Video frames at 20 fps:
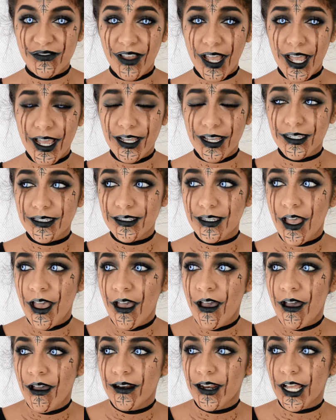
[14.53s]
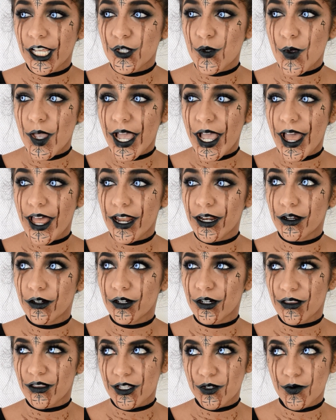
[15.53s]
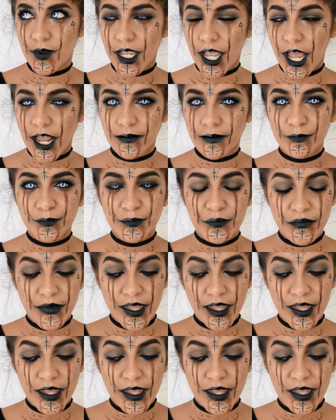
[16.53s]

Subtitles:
Flags next weekend, or this weekend,